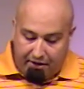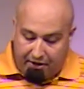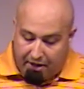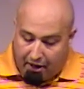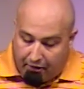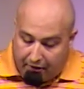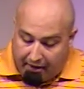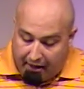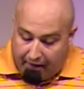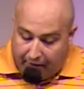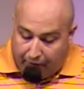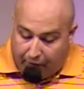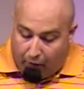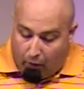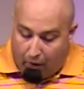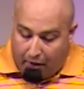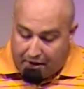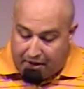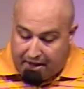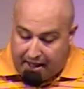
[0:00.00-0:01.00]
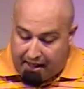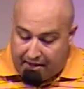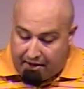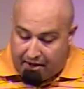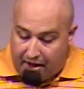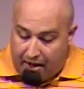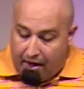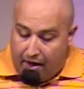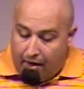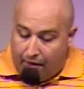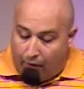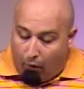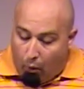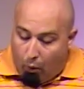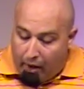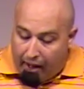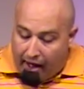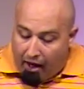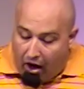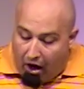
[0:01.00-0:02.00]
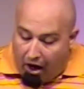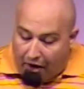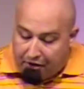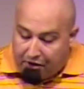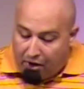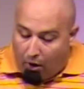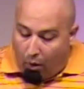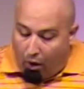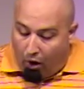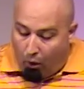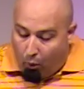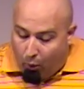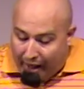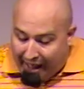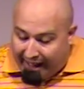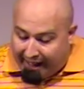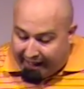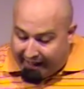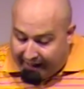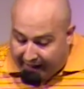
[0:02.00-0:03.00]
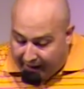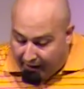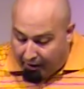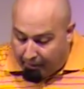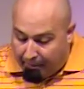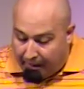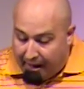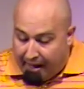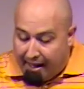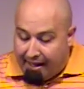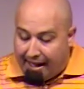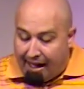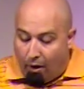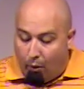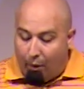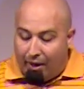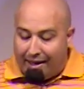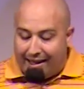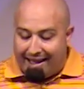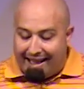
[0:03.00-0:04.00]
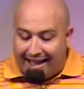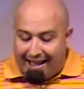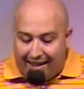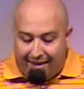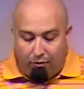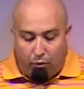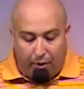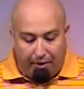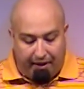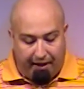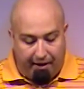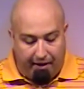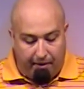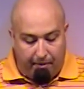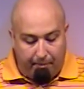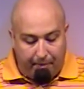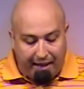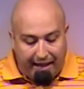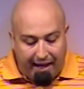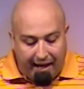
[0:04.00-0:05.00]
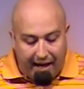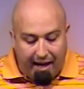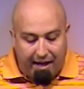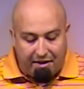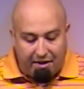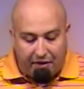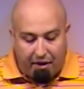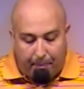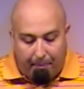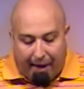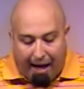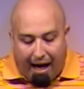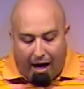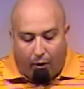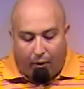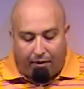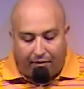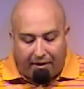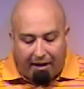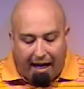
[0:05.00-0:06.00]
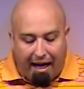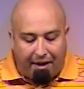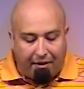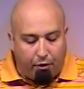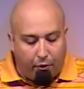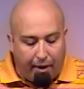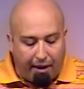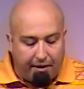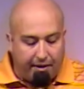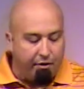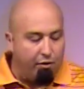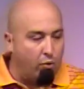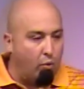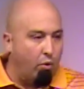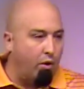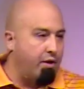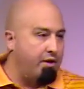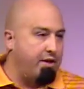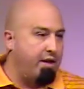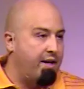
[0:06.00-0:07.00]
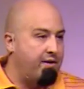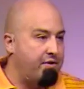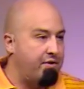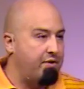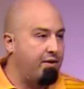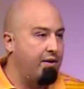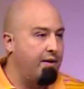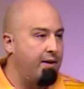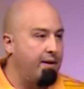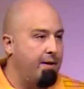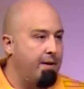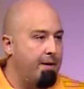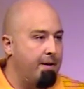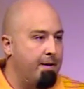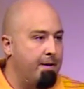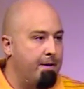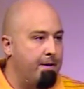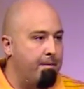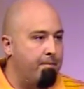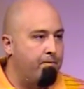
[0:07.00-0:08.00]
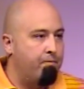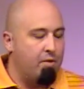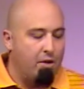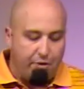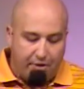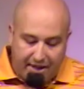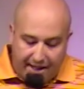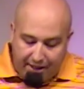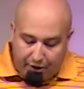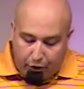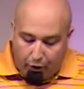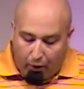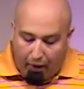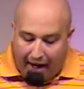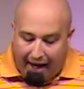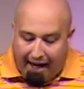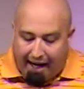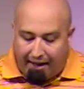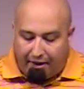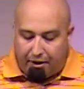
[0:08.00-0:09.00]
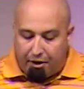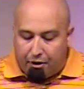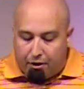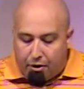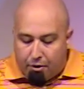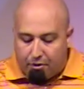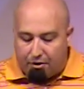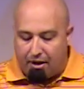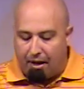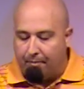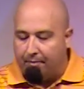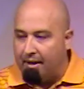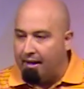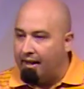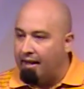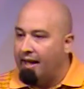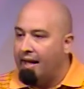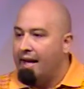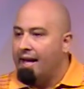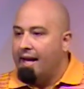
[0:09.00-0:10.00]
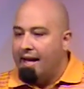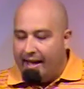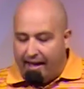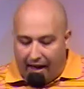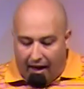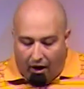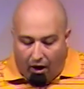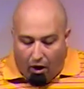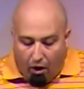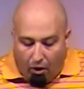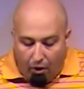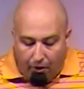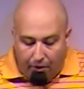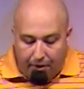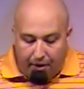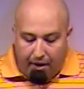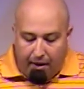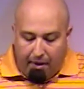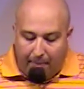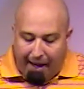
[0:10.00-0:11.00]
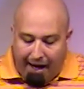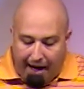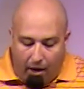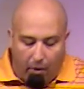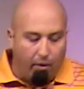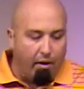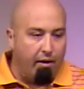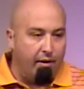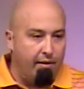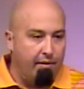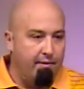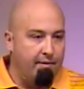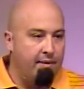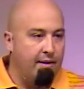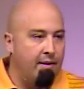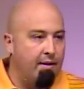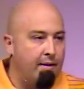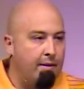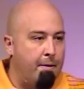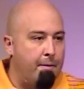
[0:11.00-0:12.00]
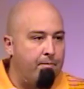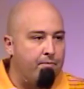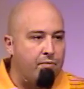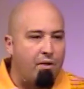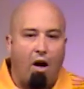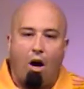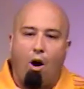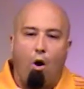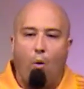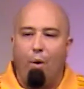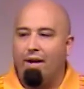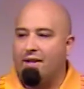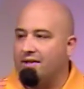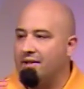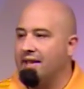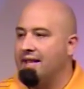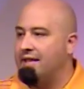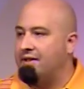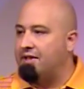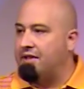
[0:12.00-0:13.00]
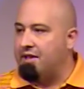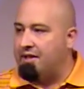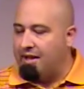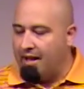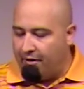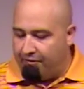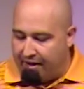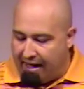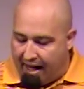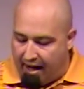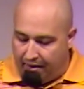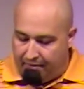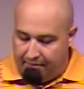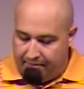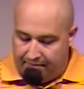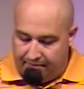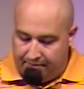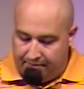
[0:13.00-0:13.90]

13 4 says, for we also are weak in him, yet we live with him because of the power of God directed towards us. You see, trying to do something in our own power always leads to self doubt.